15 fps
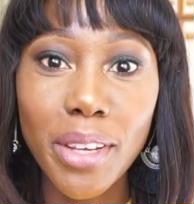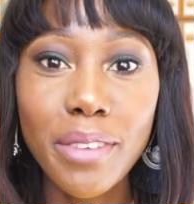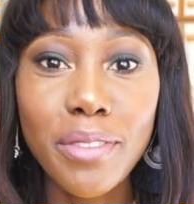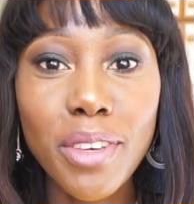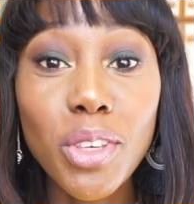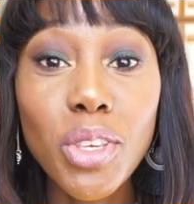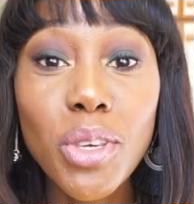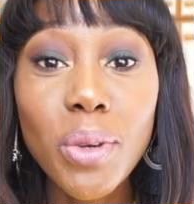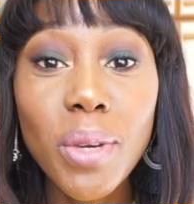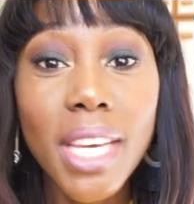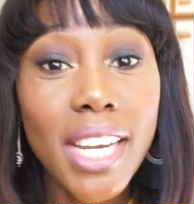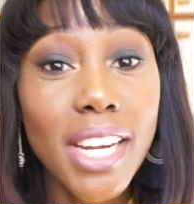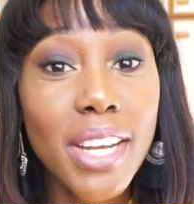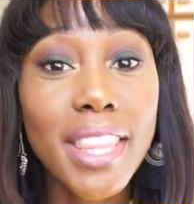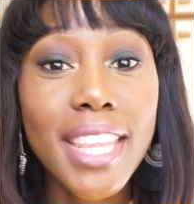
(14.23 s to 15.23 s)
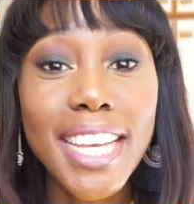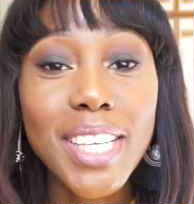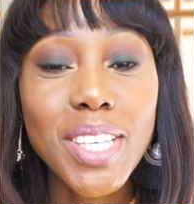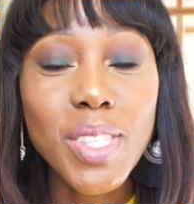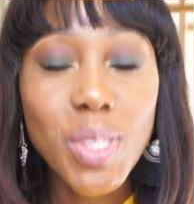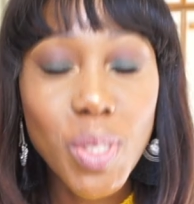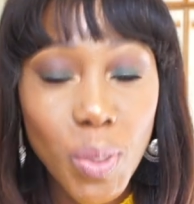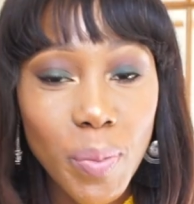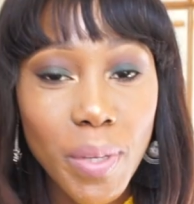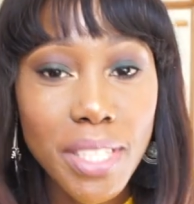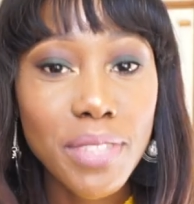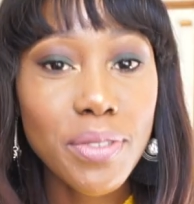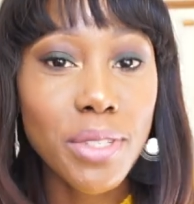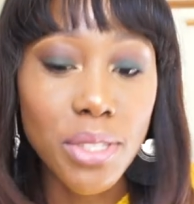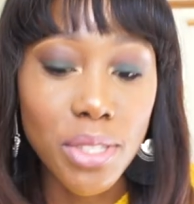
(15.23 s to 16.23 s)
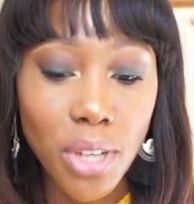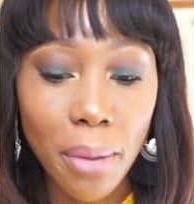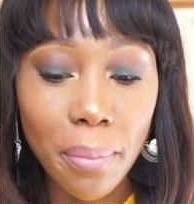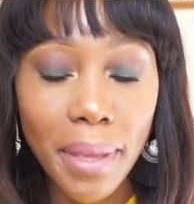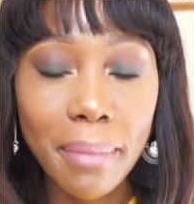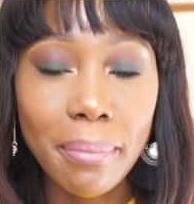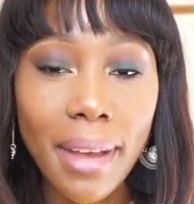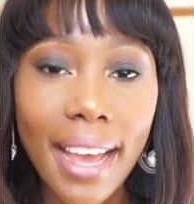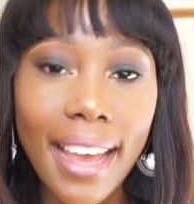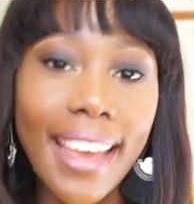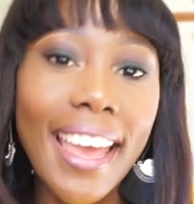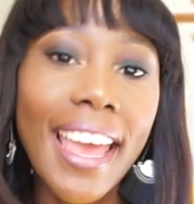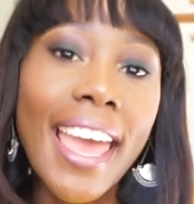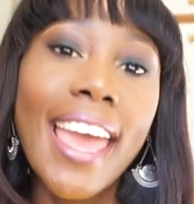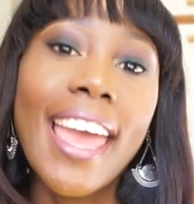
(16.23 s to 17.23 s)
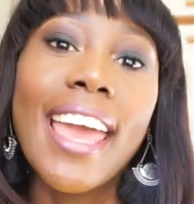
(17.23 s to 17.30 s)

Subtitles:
If you're new here, thank you so much for stopping by.